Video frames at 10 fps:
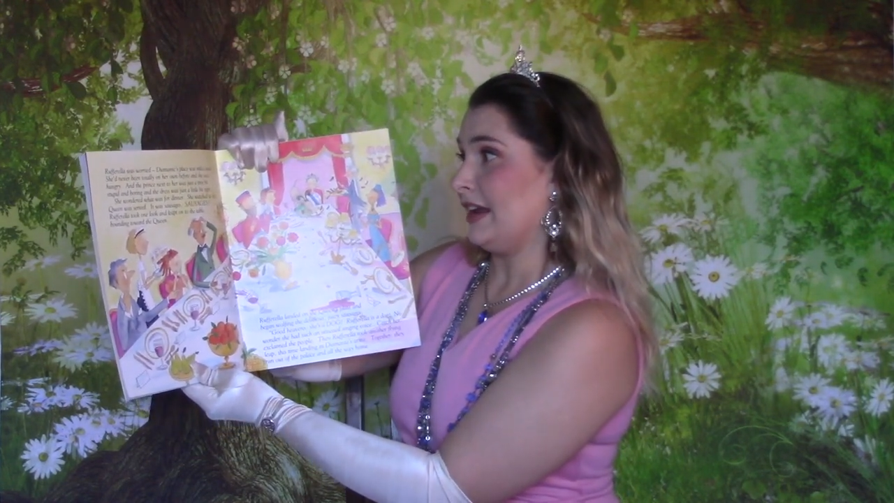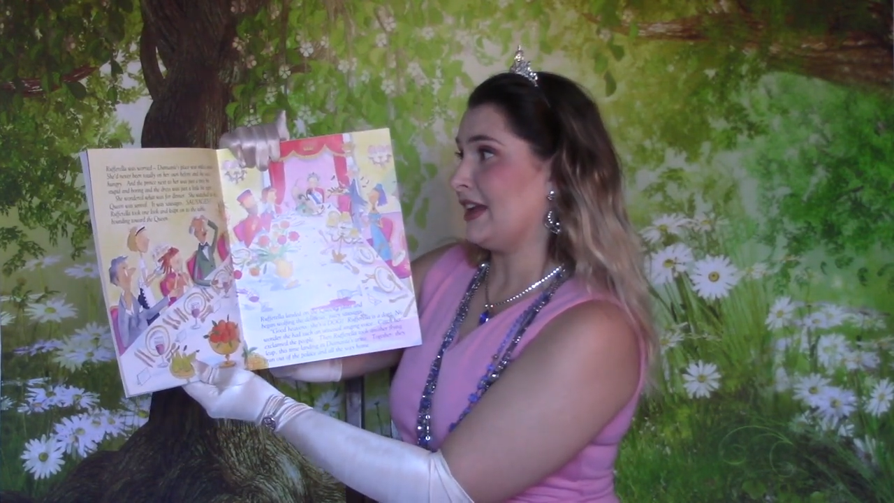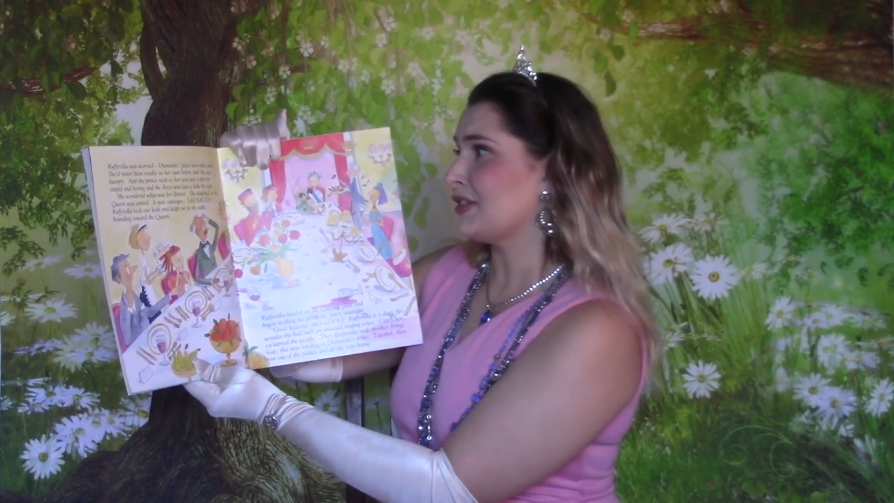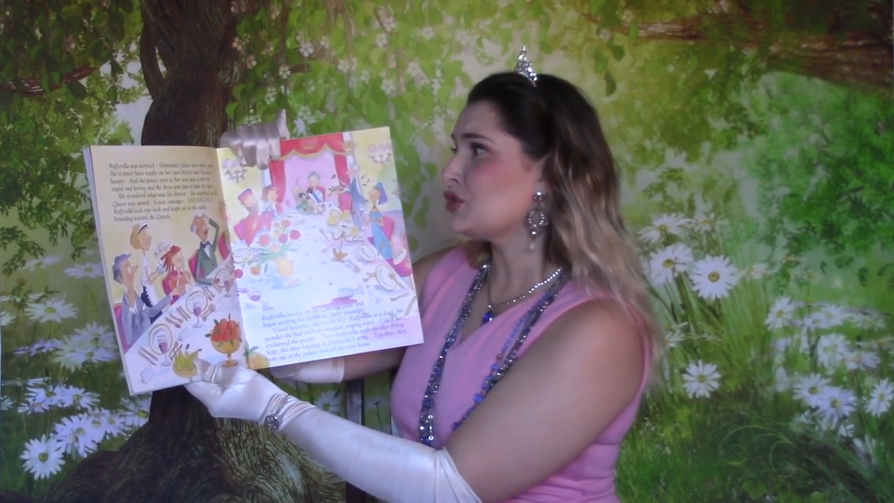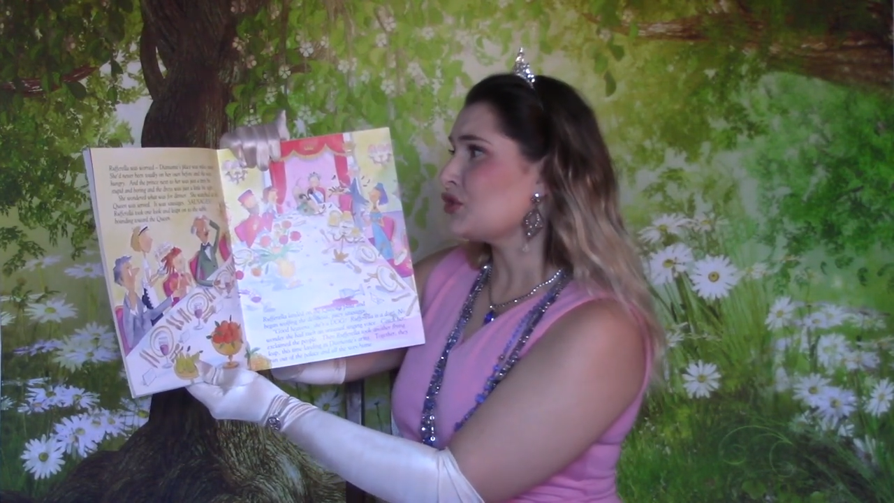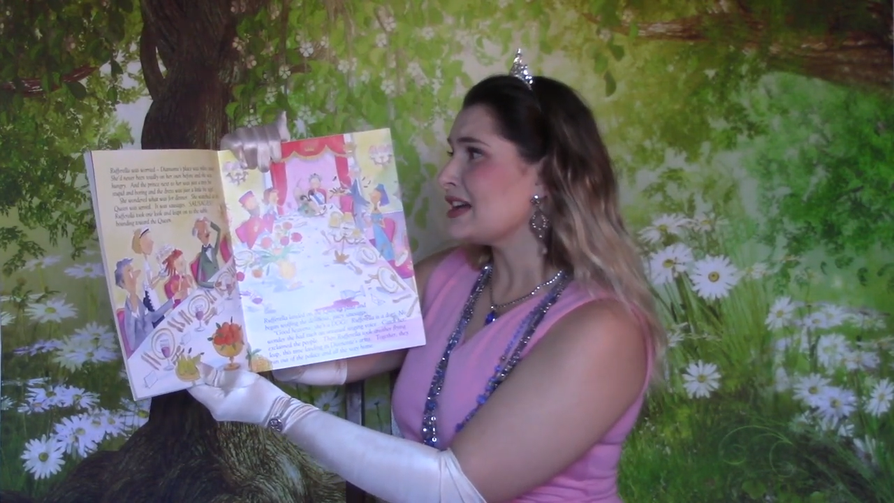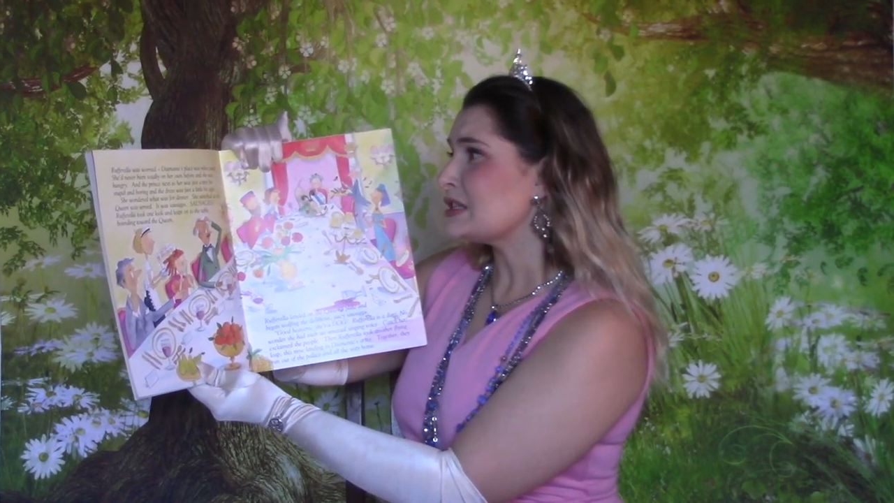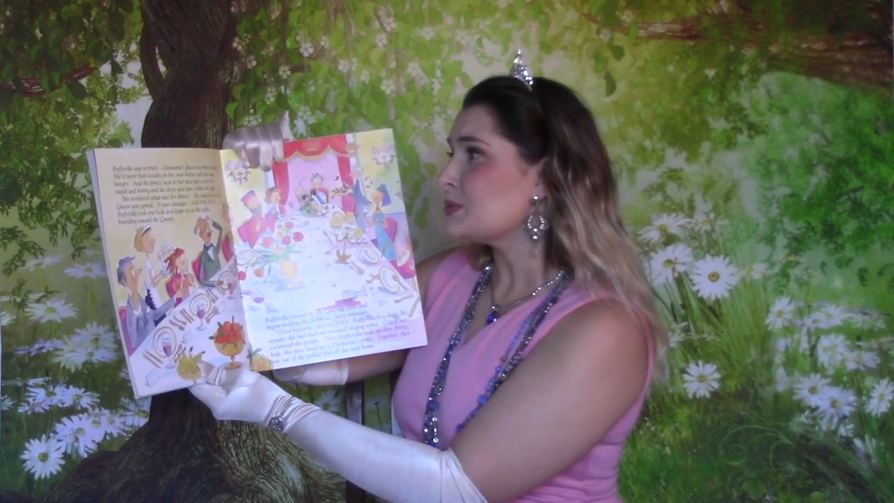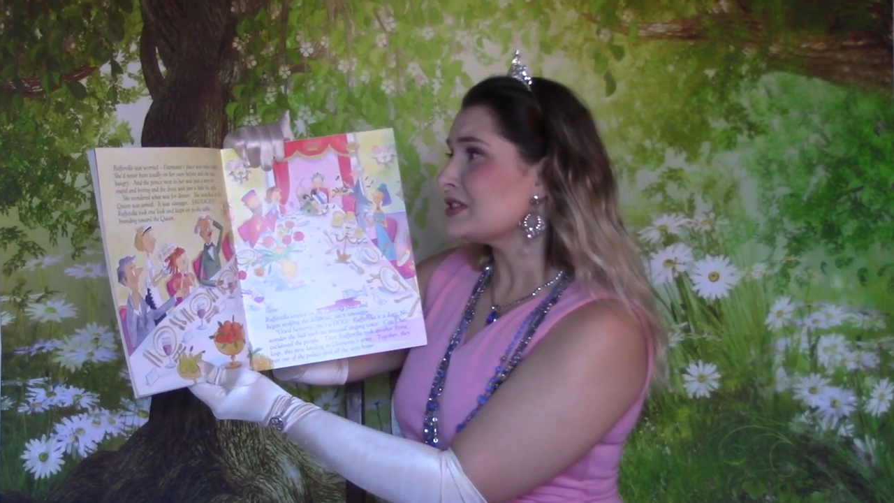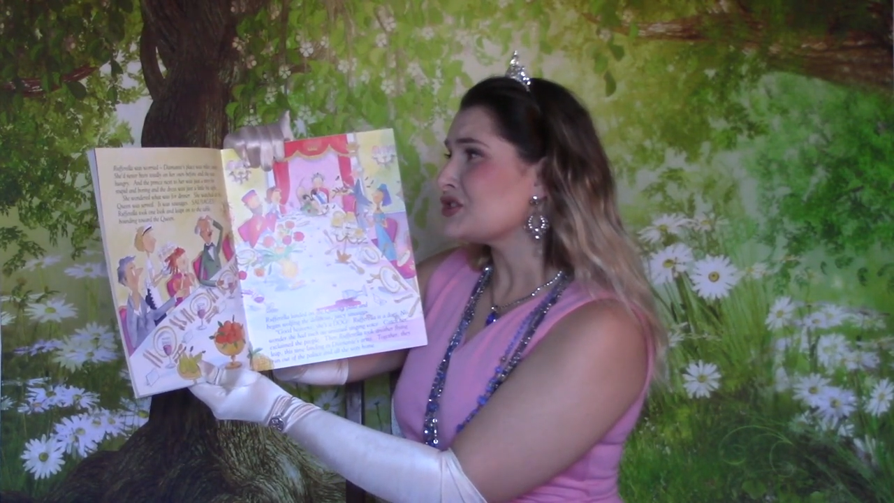and the
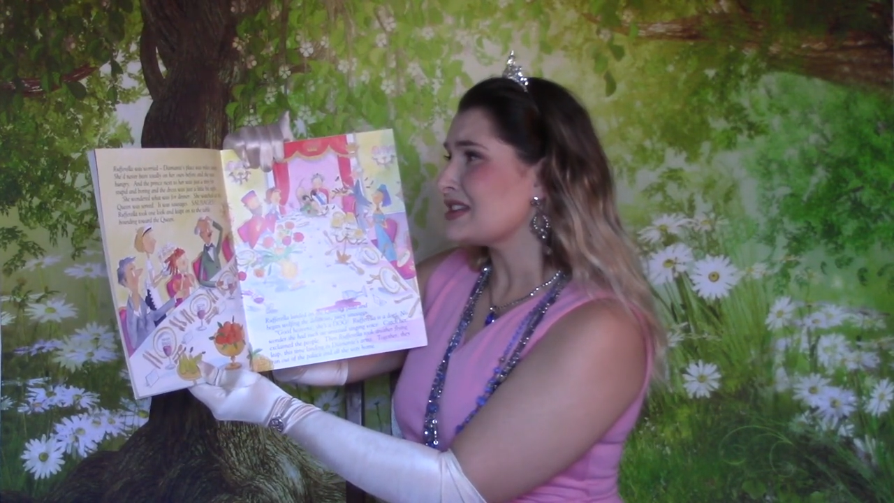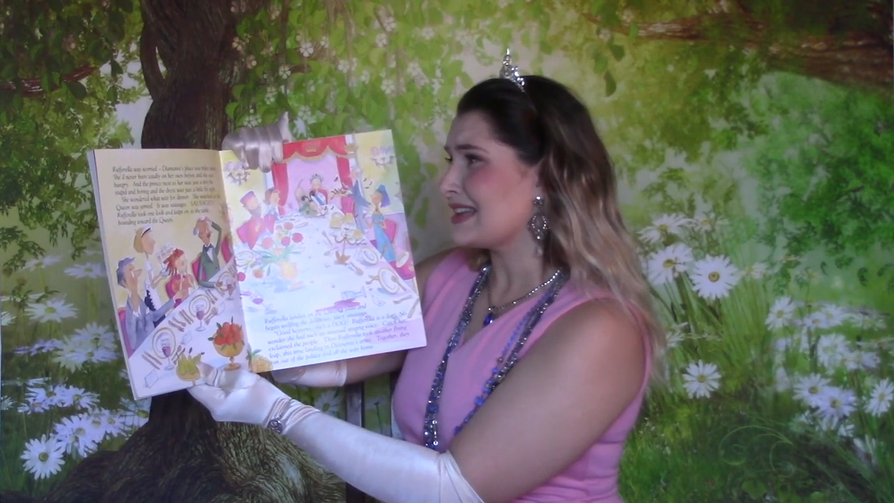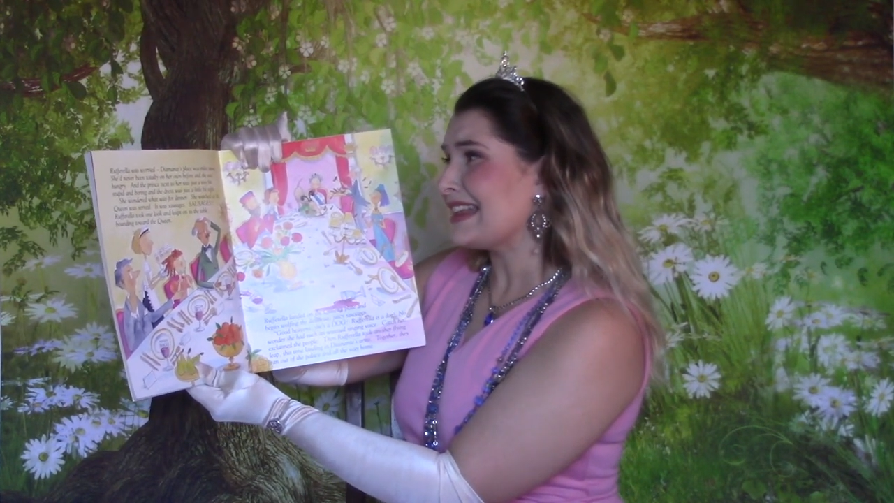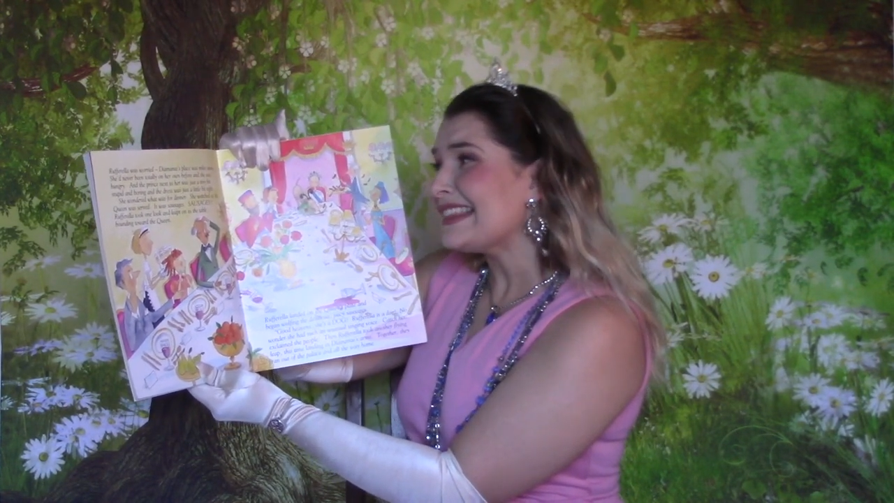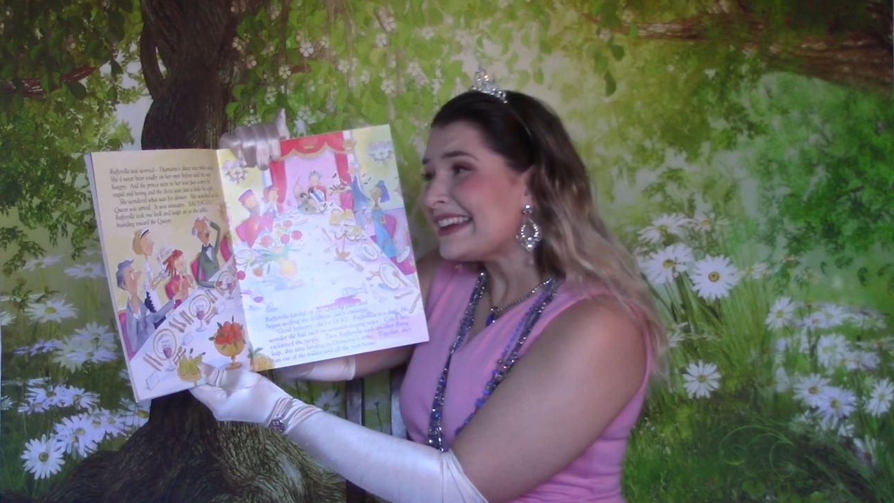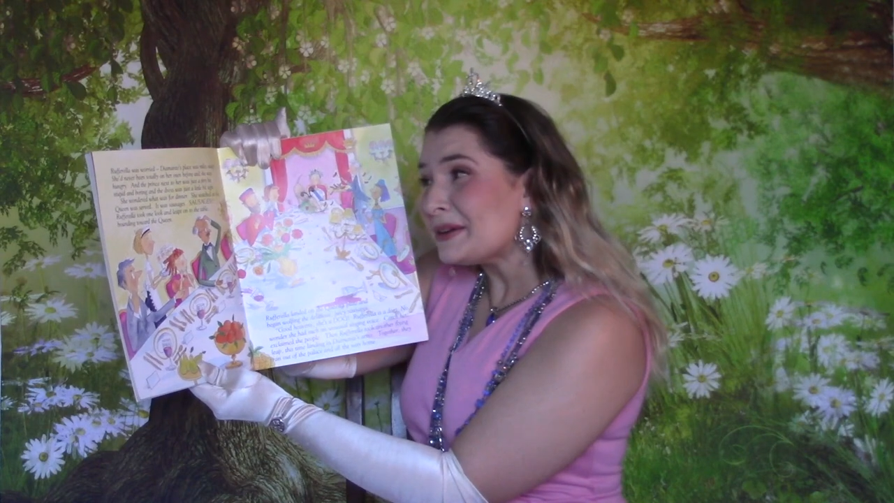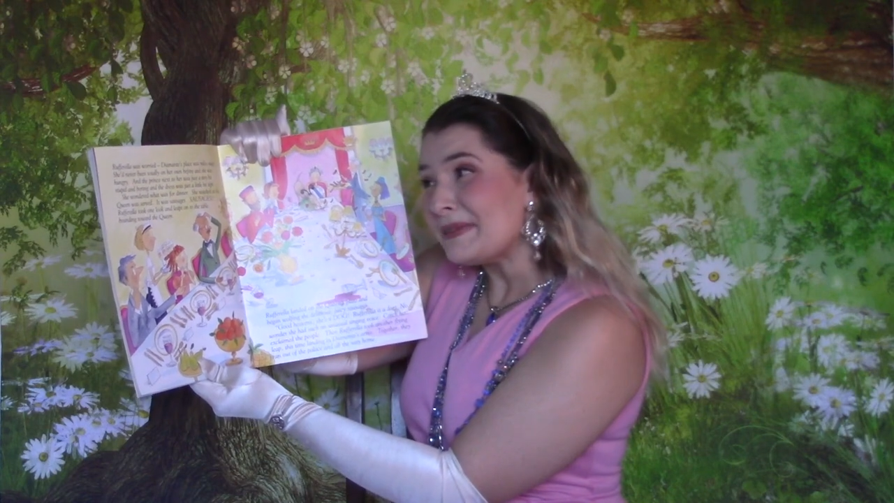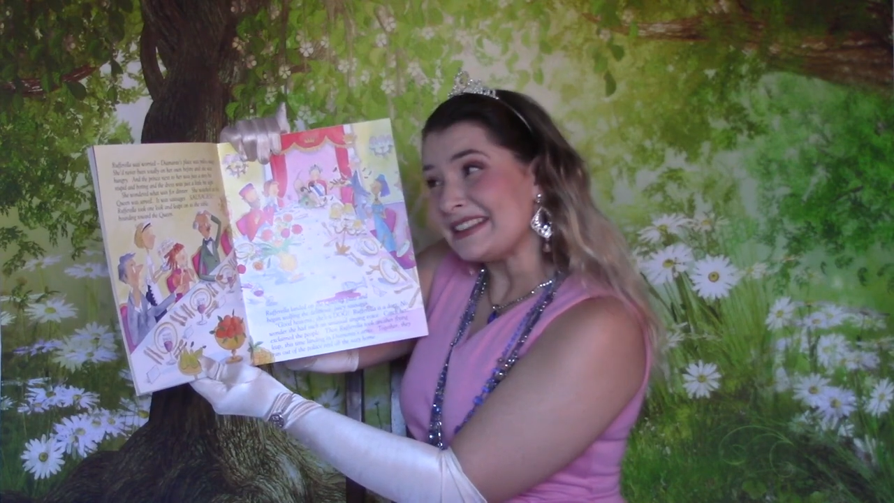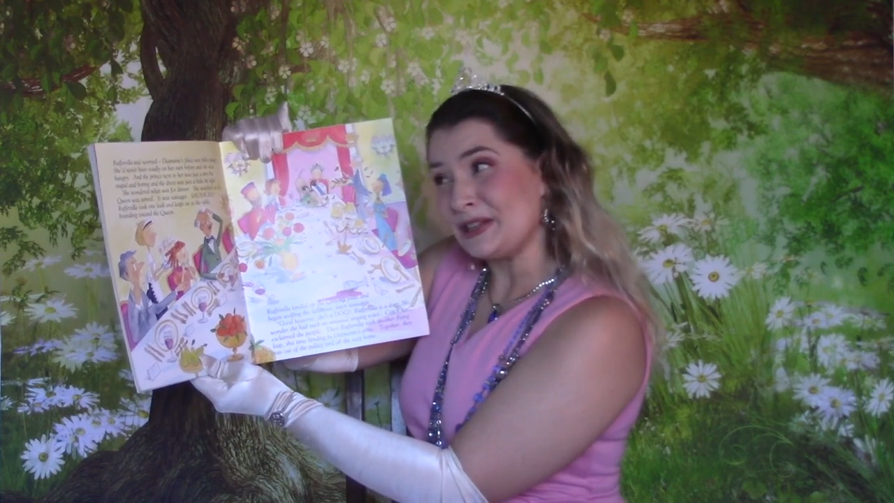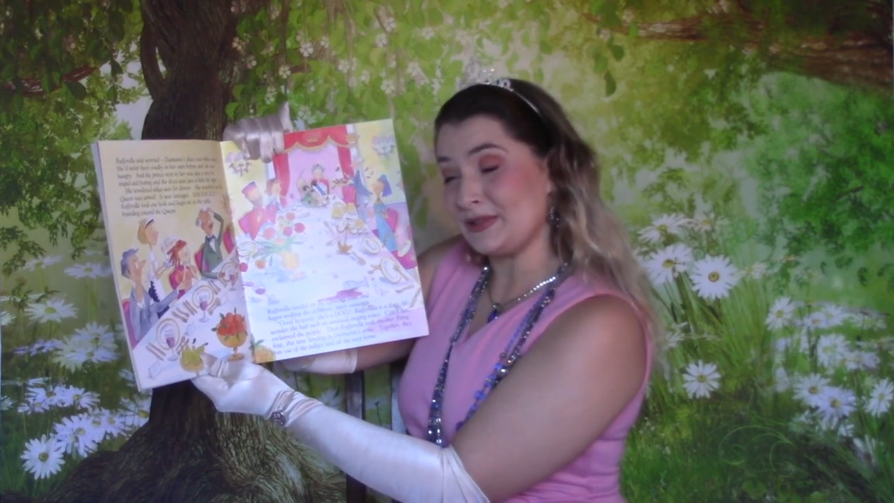dress was just a little
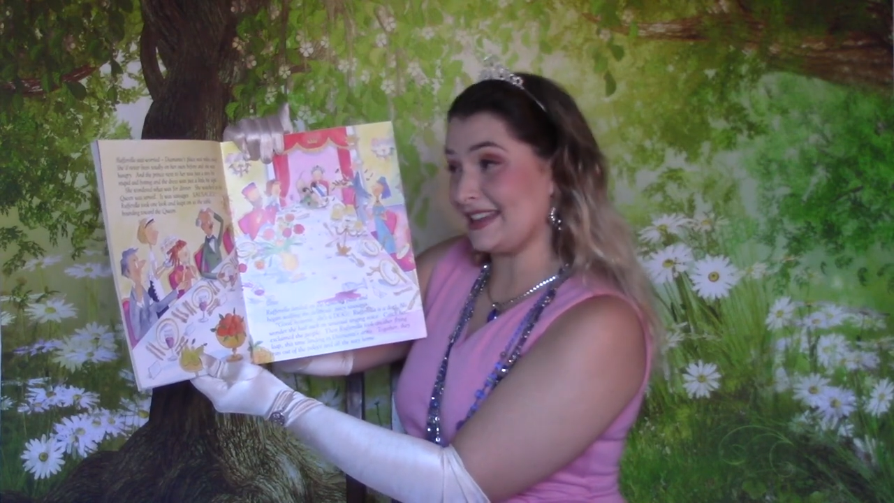bit too